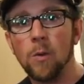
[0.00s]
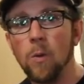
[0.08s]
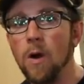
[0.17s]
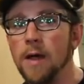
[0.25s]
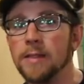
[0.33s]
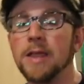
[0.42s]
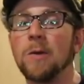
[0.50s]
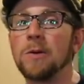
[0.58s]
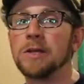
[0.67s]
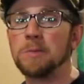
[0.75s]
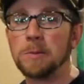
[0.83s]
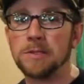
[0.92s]
What? They
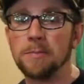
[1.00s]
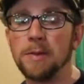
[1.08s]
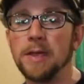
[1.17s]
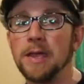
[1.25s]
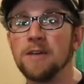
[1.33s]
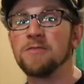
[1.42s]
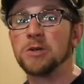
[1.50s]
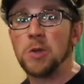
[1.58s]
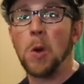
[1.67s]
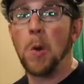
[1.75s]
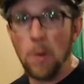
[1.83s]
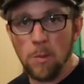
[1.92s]
weren't supposed to be here for
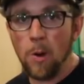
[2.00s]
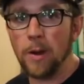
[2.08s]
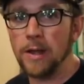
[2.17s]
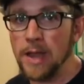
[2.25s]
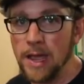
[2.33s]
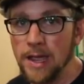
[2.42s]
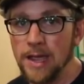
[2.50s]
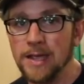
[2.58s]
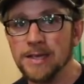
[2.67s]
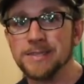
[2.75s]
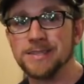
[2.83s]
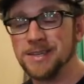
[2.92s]
2 more
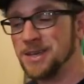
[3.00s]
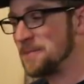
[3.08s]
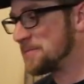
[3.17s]
days.